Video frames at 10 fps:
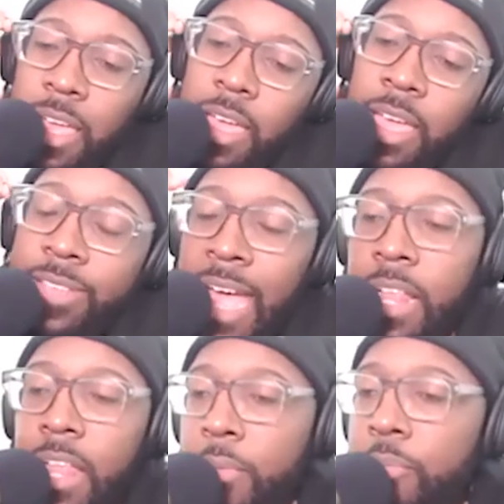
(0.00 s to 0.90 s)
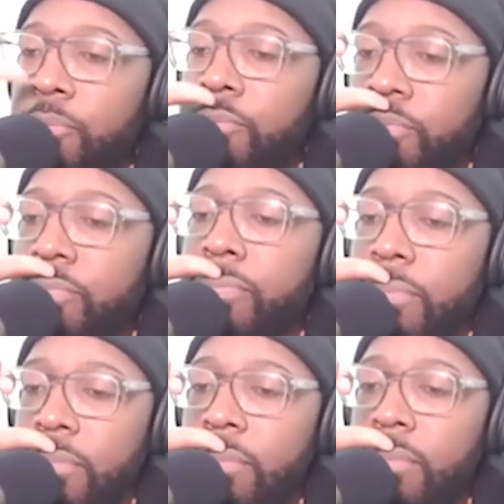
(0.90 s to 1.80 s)
So that's exactly. testament to his
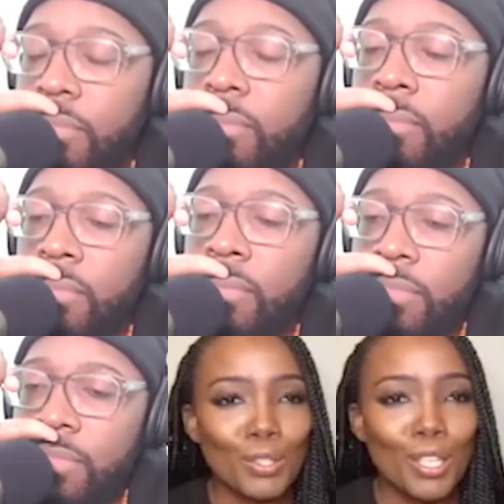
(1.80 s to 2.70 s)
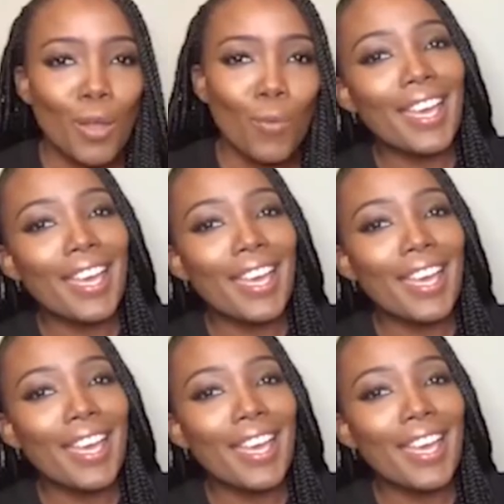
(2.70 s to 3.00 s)
character for sure.